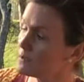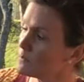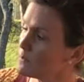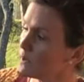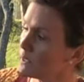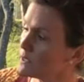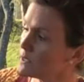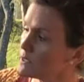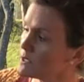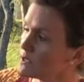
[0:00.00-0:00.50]

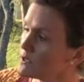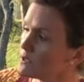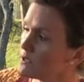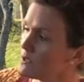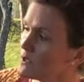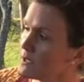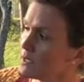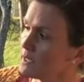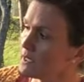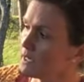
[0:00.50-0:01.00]
once
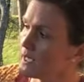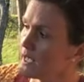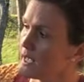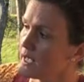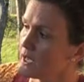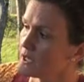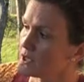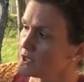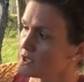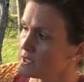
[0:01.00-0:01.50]
stood,
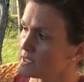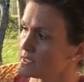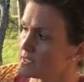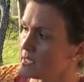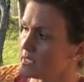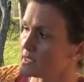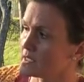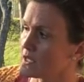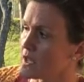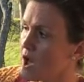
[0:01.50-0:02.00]
just
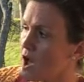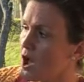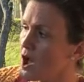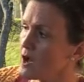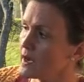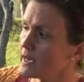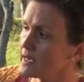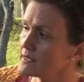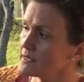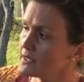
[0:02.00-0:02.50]
as
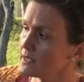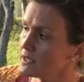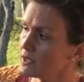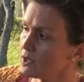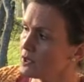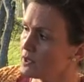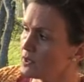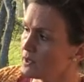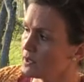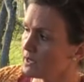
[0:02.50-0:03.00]
long as it
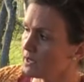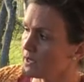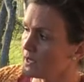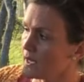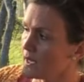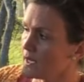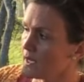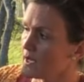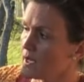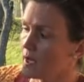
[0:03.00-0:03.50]
could
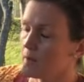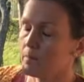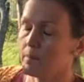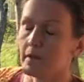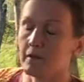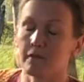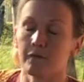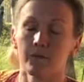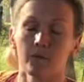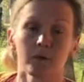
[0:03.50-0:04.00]

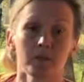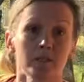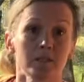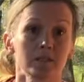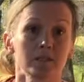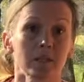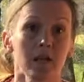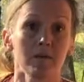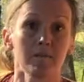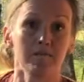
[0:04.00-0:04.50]
before
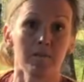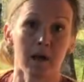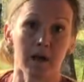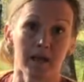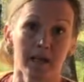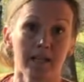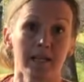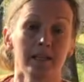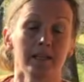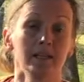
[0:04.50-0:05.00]

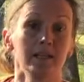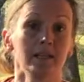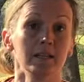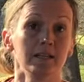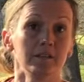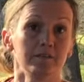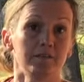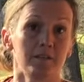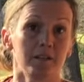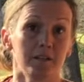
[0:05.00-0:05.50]
somebody
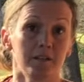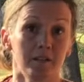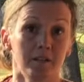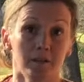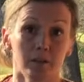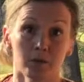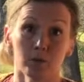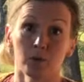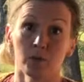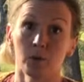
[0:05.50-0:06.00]
lifted
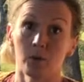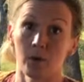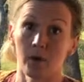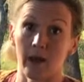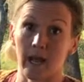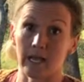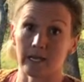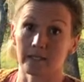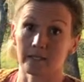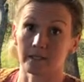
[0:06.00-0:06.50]
the
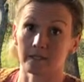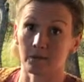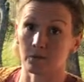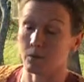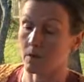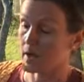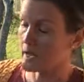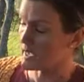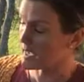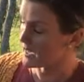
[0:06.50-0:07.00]
Lorax
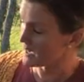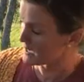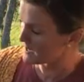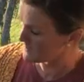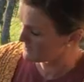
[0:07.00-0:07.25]
away.